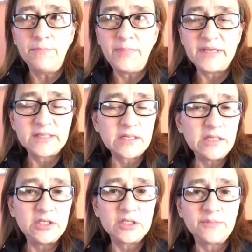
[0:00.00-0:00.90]

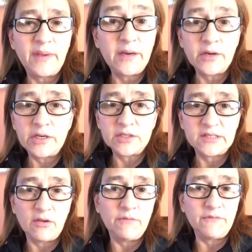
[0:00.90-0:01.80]
basically just bettering
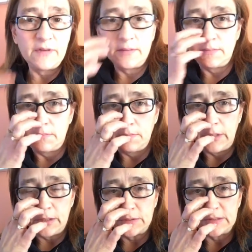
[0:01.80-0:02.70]
yourself and
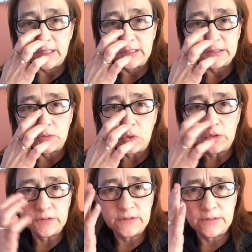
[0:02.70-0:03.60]
setting some
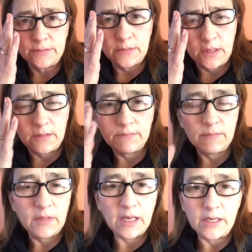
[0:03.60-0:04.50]
goals and
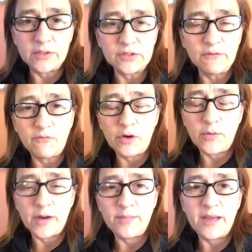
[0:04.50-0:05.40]
getting yourself where you
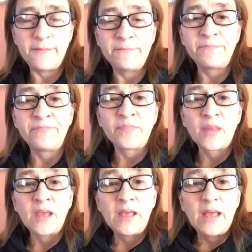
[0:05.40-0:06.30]
want to be.
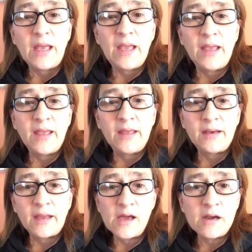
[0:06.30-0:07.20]

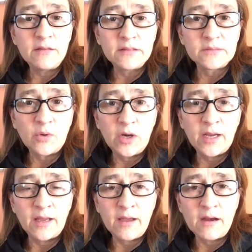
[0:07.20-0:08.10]
And I got on this
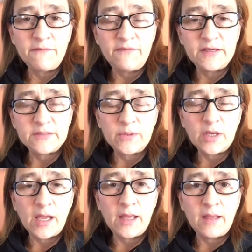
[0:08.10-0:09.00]
morning. I got on
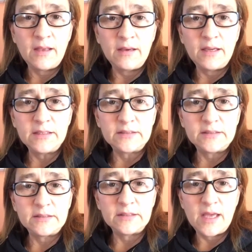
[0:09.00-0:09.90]
Facebook, and it
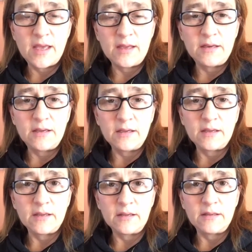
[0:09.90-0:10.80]
said
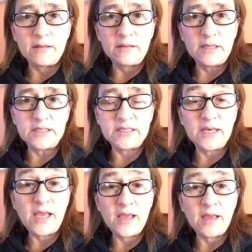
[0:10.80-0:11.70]
that
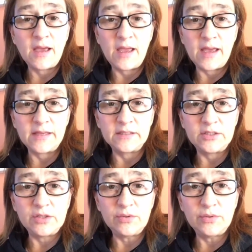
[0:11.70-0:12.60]
today I had
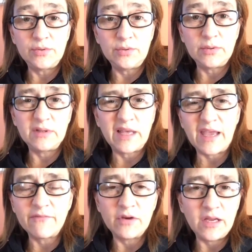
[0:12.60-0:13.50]
to,
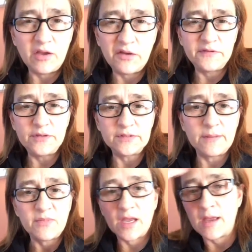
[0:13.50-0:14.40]
like every day, to do
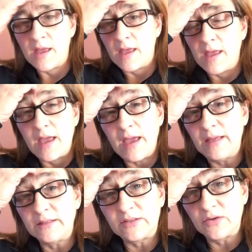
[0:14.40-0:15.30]
something,
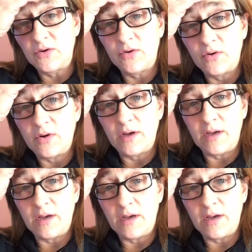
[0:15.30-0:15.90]
and so